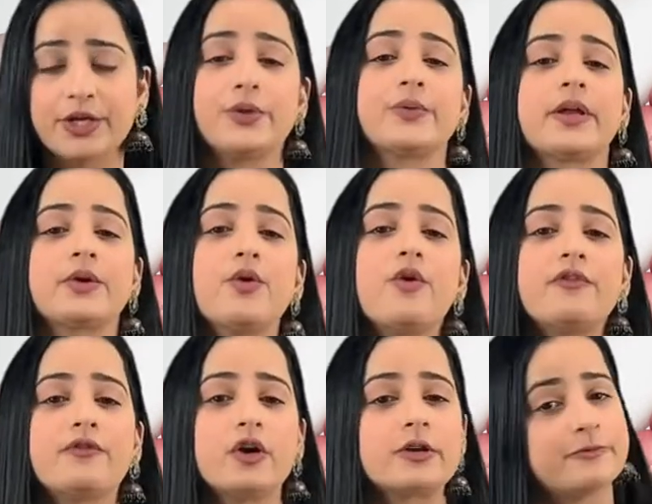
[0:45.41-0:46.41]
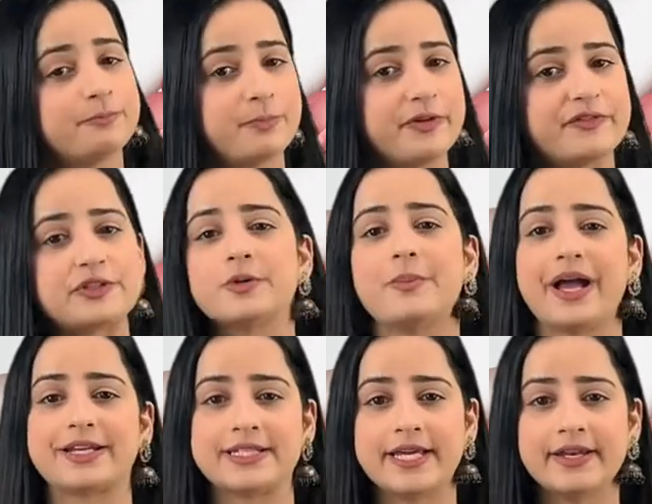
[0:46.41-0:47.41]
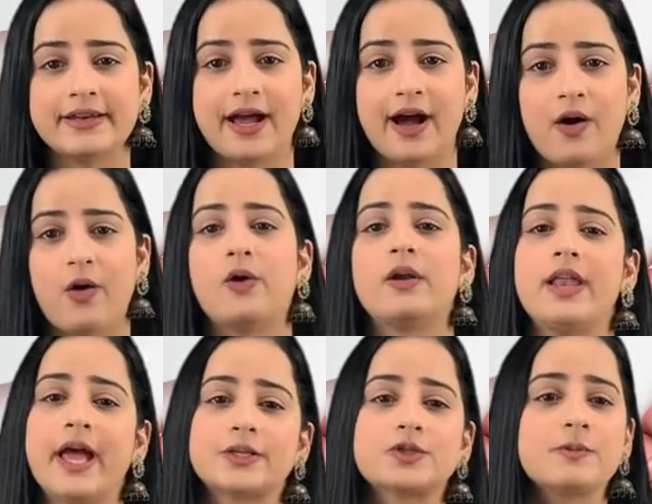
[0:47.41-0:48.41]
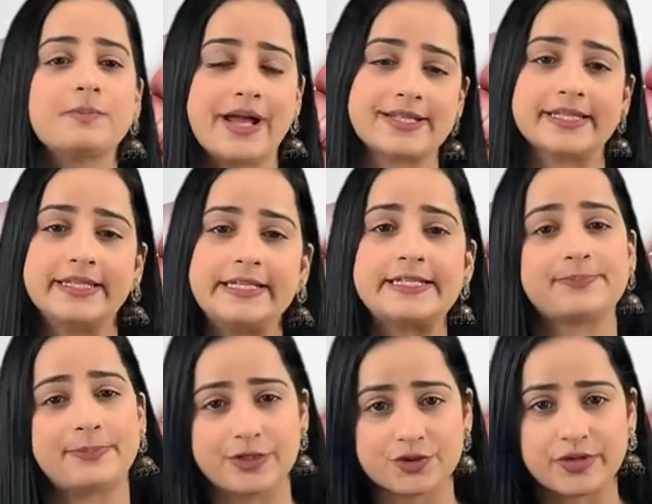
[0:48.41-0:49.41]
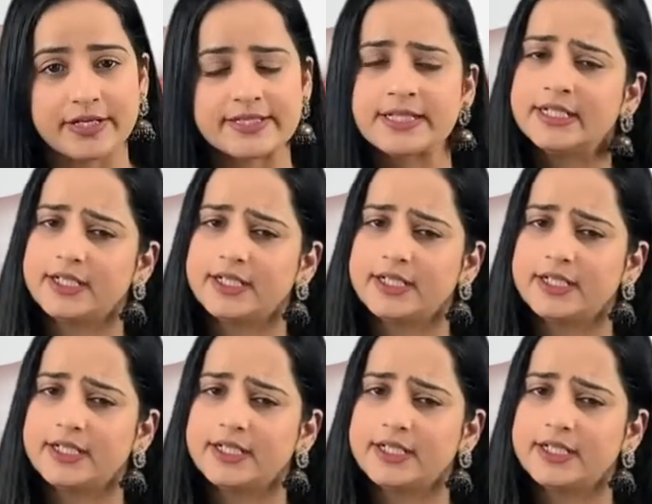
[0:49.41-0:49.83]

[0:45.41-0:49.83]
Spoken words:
you can go for Bifidobacteria or Lactobacilli species